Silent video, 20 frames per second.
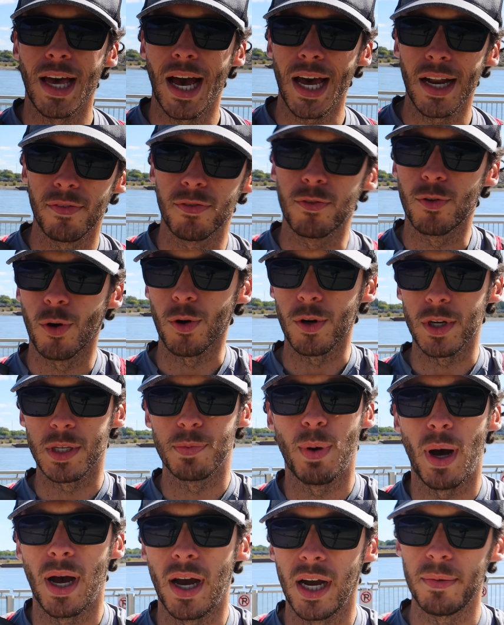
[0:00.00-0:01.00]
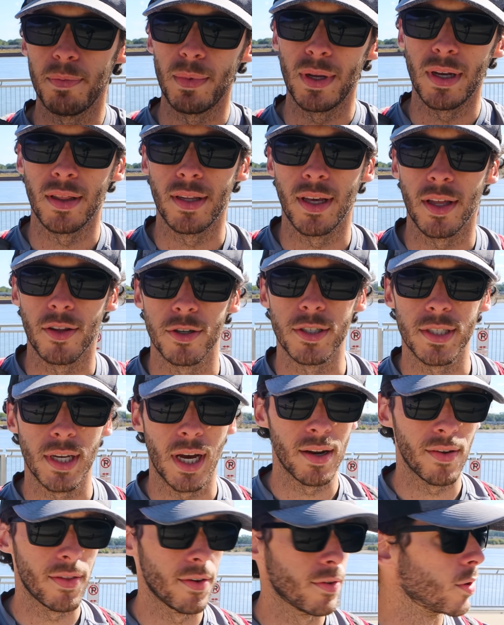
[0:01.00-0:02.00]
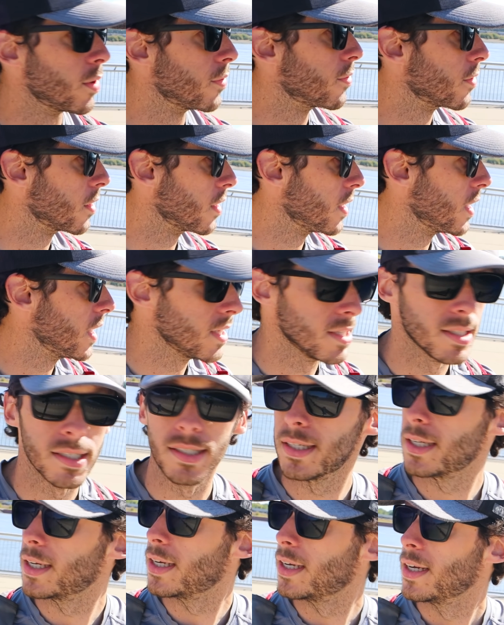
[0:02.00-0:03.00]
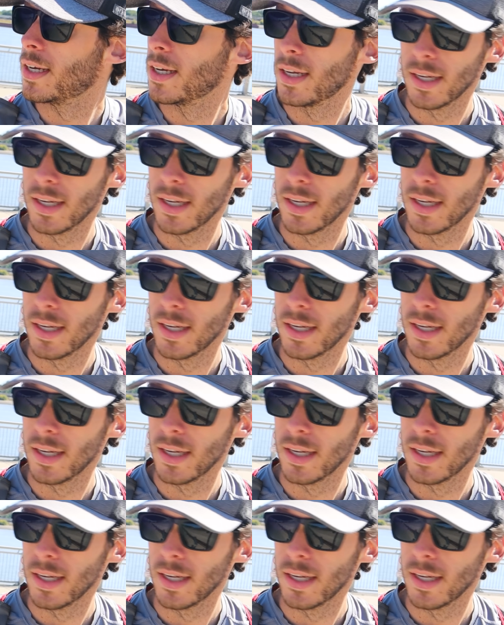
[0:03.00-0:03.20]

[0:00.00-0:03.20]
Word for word: That, of course, behind me on the other side of the river is